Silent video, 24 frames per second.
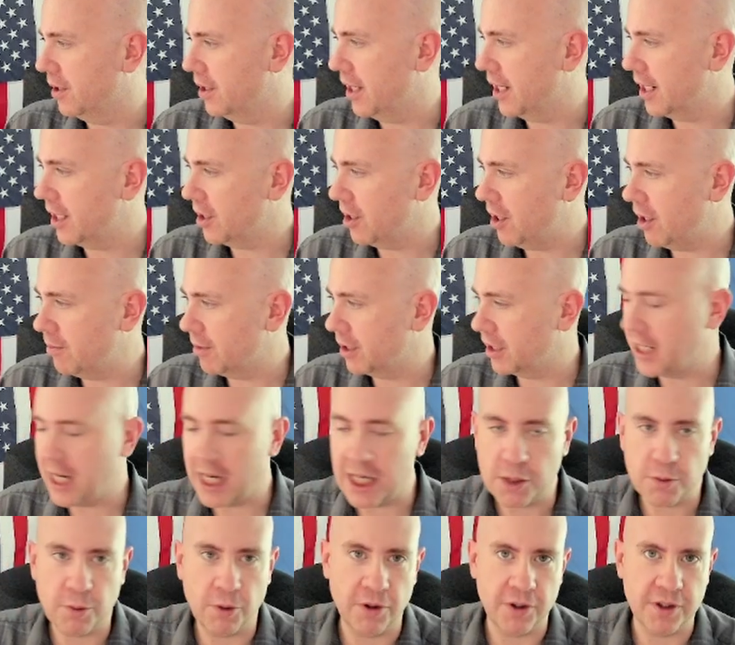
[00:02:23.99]
Economic
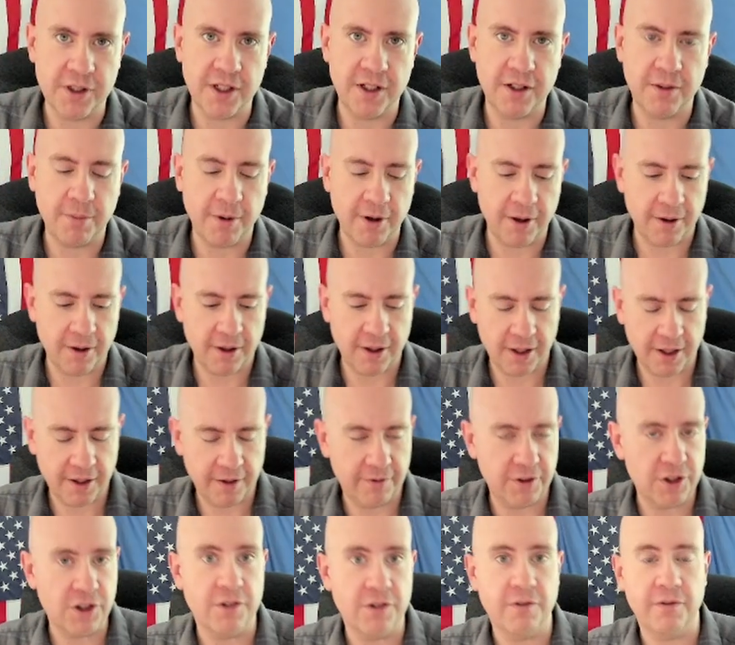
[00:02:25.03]
dashboards at
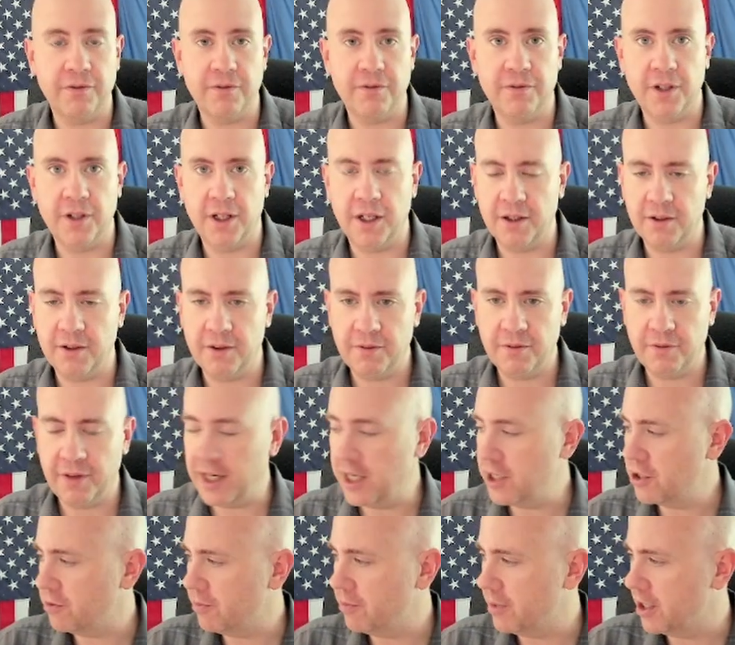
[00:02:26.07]
Division of
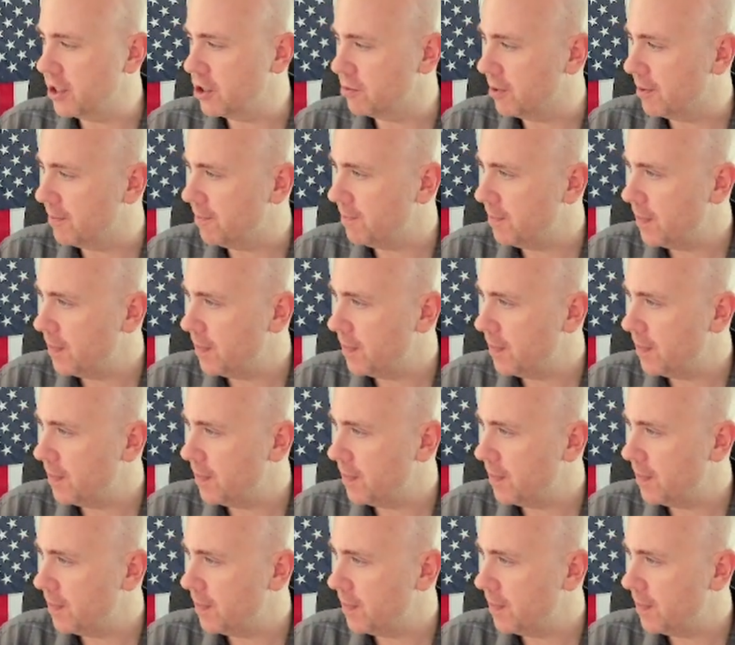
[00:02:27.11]
Financial Management.